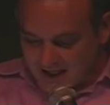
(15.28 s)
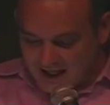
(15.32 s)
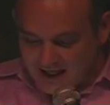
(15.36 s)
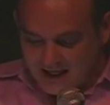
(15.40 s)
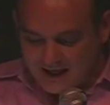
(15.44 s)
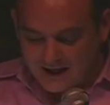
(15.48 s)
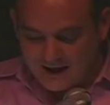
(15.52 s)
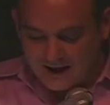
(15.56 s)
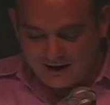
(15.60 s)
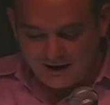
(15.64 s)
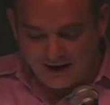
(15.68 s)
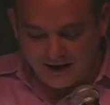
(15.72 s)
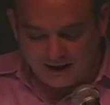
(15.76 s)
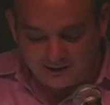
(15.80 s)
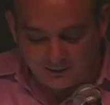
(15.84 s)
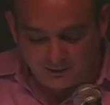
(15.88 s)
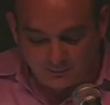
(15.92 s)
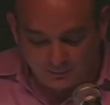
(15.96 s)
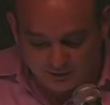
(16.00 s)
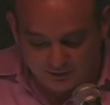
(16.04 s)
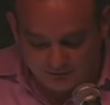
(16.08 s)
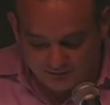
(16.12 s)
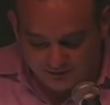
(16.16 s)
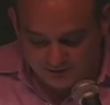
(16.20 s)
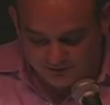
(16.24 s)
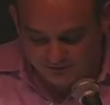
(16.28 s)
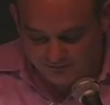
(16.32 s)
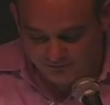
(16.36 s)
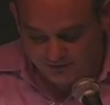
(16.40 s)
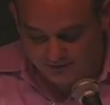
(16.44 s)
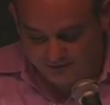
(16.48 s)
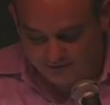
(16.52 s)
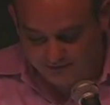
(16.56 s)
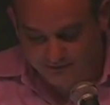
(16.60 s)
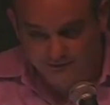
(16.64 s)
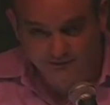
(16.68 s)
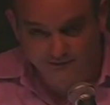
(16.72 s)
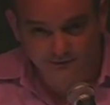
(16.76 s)
At the previous
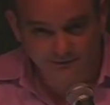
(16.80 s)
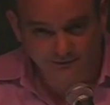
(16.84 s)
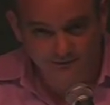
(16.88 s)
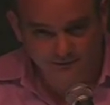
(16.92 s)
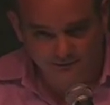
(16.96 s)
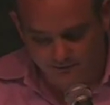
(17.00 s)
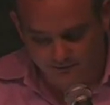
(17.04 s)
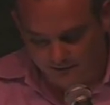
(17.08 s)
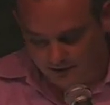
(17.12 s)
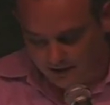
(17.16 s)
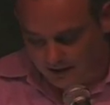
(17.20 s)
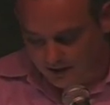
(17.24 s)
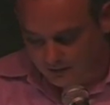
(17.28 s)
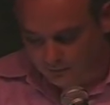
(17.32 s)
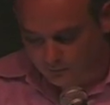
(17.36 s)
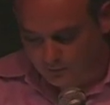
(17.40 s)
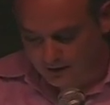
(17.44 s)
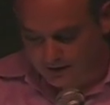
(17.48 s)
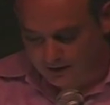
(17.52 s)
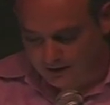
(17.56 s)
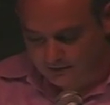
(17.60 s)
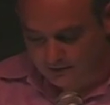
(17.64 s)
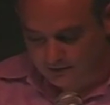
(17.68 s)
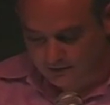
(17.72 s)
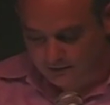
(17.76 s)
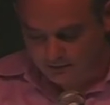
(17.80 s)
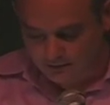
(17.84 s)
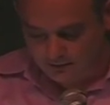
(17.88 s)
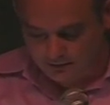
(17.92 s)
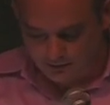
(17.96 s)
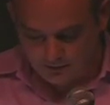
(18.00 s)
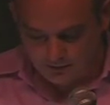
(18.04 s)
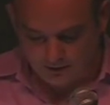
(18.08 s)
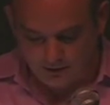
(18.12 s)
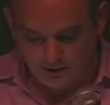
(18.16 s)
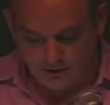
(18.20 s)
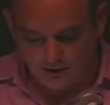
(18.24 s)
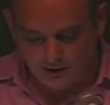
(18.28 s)
event, I read
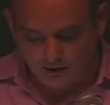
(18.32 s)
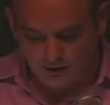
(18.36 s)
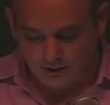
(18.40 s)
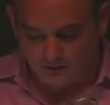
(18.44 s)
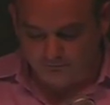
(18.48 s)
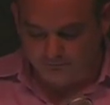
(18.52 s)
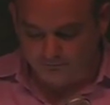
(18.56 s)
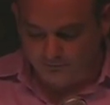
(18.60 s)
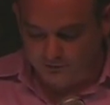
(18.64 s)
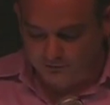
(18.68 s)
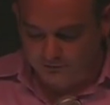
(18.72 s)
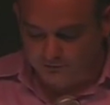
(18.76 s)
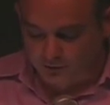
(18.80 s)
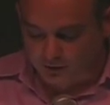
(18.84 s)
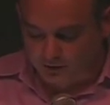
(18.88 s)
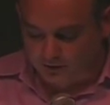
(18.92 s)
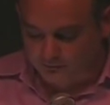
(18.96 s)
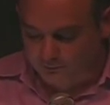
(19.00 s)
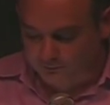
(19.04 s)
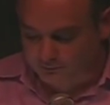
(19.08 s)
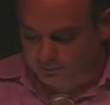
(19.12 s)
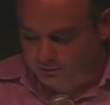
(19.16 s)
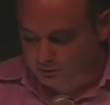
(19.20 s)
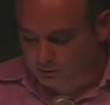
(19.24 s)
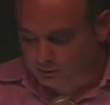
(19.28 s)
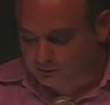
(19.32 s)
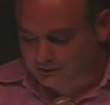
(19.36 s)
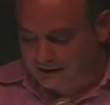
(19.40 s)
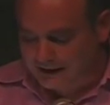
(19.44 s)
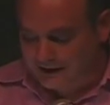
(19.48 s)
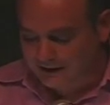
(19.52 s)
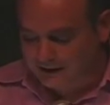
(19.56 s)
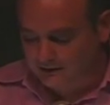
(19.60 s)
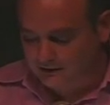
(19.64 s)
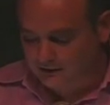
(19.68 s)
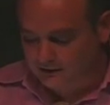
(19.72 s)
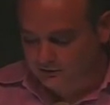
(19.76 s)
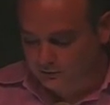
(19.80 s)
the first part of a
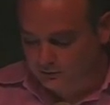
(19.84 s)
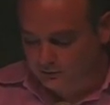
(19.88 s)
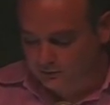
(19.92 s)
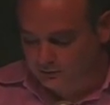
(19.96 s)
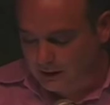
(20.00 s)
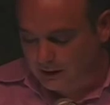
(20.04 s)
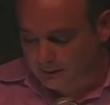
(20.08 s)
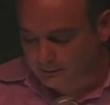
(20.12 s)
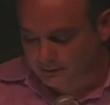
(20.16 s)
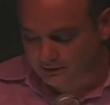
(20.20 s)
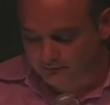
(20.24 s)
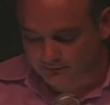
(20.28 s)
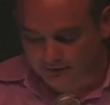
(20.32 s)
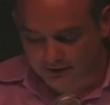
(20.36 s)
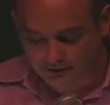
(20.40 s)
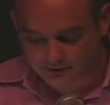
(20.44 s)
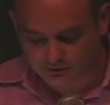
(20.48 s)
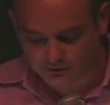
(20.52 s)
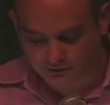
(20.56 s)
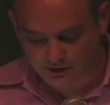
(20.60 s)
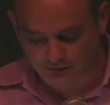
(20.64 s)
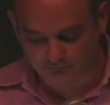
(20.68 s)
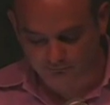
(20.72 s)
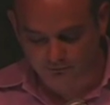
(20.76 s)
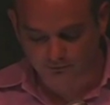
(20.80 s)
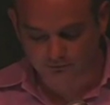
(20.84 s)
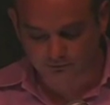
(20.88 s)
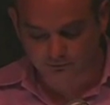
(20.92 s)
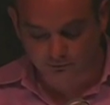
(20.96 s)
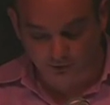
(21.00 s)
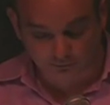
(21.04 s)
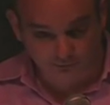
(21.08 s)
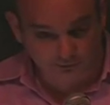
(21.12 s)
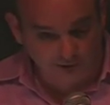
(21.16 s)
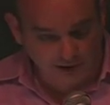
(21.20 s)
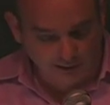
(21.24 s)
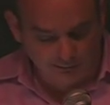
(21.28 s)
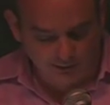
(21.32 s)
prologue to a coming-of-age novel
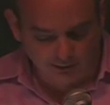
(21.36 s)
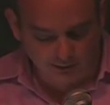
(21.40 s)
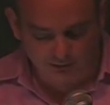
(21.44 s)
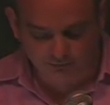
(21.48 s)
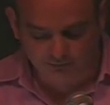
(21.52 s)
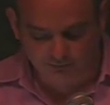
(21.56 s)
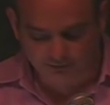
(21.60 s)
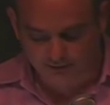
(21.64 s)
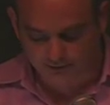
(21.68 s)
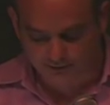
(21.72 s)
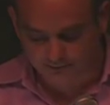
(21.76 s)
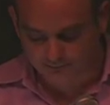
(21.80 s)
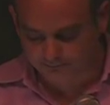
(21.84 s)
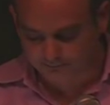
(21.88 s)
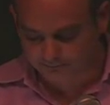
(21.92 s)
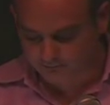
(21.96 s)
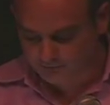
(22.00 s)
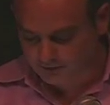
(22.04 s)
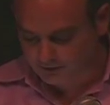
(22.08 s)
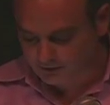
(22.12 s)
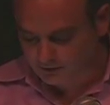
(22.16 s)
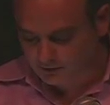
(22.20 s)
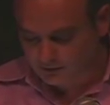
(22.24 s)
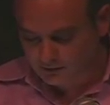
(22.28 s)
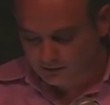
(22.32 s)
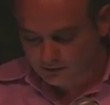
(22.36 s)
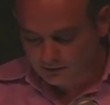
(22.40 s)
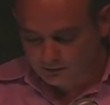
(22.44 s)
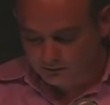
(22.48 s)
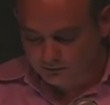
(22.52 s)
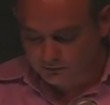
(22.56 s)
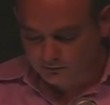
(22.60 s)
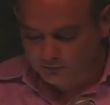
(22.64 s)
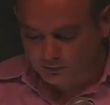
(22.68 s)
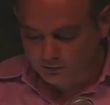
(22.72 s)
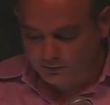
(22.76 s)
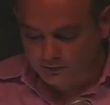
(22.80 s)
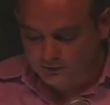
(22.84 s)
called The Domino Effect. The
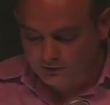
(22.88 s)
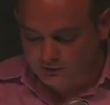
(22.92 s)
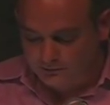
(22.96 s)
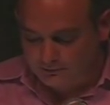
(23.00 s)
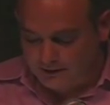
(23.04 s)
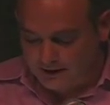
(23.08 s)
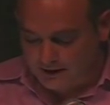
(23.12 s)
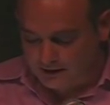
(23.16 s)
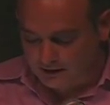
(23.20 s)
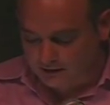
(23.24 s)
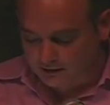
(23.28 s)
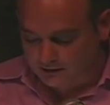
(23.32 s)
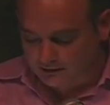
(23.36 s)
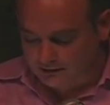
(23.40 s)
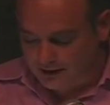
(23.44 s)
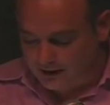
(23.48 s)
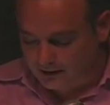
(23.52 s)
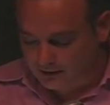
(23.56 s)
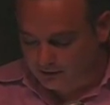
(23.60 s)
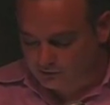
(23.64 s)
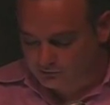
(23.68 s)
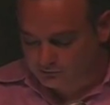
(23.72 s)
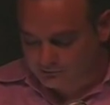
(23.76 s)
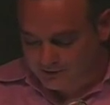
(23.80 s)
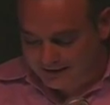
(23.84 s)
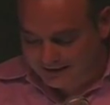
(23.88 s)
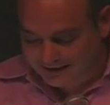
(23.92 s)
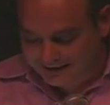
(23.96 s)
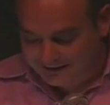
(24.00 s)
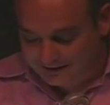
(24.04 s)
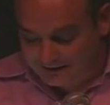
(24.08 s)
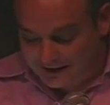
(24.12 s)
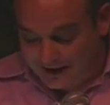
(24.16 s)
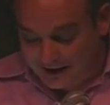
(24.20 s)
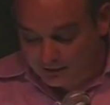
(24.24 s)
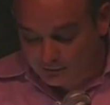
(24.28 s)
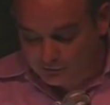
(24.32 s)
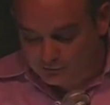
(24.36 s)
story is about a
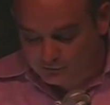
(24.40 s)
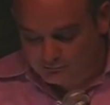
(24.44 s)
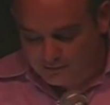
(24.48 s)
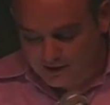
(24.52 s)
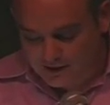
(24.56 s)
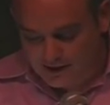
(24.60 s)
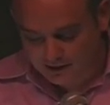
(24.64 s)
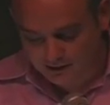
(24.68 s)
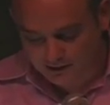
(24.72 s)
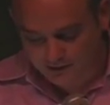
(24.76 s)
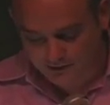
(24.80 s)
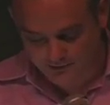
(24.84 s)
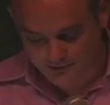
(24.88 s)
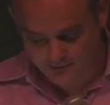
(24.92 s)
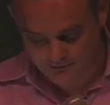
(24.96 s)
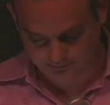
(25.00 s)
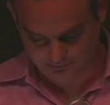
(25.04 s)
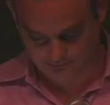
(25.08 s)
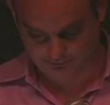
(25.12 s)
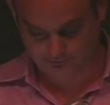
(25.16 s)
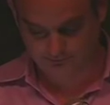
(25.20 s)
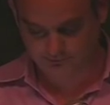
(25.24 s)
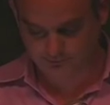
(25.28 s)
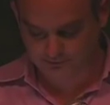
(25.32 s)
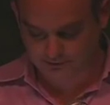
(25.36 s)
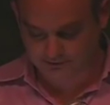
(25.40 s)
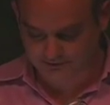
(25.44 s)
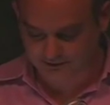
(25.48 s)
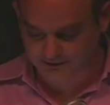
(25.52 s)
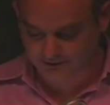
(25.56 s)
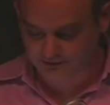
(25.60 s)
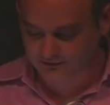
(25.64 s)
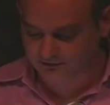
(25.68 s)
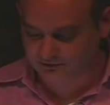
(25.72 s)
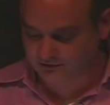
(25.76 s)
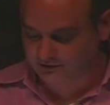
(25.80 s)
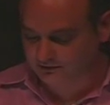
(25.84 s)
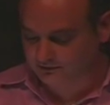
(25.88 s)
charismatic, sounds like a
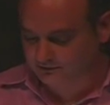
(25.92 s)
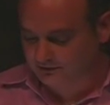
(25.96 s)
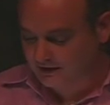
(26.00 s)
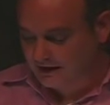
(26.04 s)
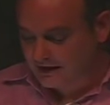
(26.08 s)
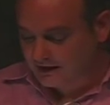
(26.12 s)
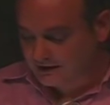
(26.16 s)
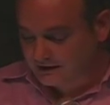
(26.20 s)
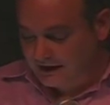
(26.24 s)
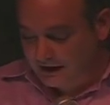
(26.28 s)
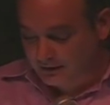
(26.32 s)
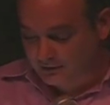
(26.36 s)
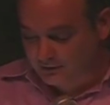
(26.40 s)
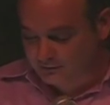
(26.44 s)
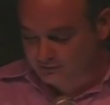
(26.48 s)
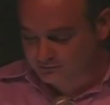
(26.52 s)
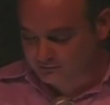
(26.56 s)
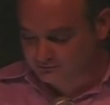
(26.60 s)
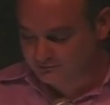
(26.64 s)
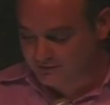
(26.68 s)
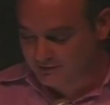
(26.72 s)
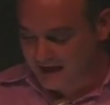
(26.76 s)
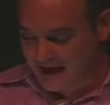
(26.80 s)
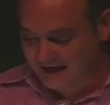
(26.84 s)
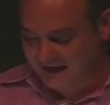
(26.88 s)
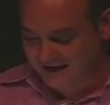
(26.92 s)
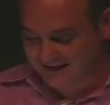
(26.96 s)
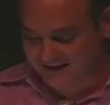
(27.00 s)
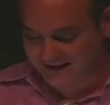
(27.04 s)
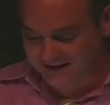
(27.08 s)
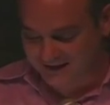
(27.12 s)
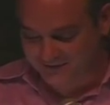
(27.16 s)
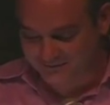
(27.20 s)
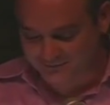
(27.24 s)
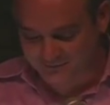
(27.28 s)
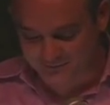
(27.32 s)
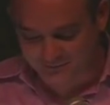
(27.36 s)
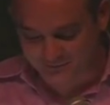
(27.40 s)
disease, charismatic
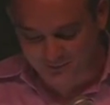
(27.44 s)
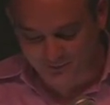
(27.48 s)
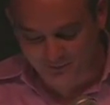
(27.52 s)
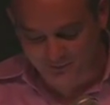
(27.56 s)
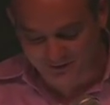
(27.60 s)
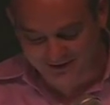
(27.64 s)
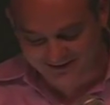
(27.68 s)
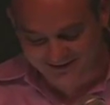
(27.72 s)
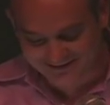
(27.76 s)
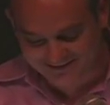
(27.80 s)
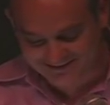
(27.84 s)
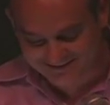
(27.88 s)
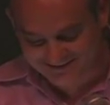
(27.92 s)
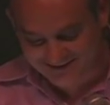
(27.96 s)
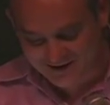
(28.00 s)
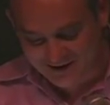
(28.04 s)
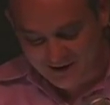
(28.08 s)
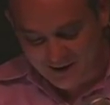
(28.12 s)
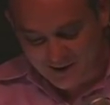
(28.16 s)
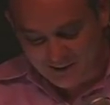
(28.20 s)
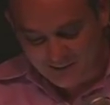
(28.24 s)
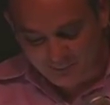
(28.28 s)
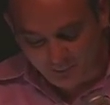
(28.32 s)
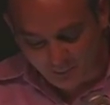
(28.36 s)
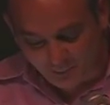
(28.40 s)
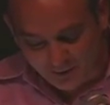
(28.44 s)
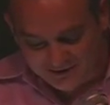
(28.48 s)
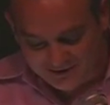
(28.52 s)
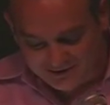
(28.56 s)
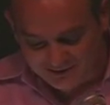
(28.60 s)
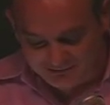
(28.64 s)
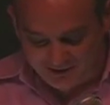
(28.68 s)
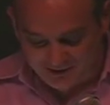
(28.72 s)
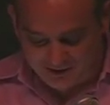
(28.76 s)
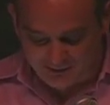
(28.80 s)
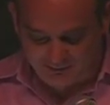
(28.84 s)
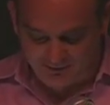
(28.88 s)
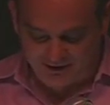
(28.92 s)
kid from Queens poisoned
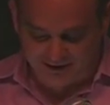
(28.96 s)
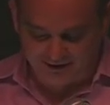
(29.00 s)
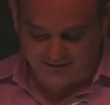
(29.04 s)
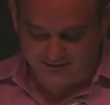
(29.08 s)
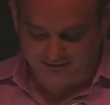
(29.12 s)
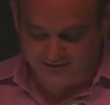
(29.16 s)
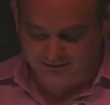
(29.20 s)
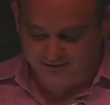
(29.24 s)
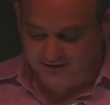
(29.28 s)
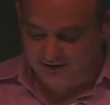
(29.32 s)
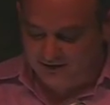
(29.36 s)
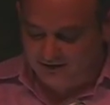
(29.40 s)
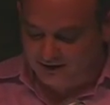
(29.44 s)
by the past.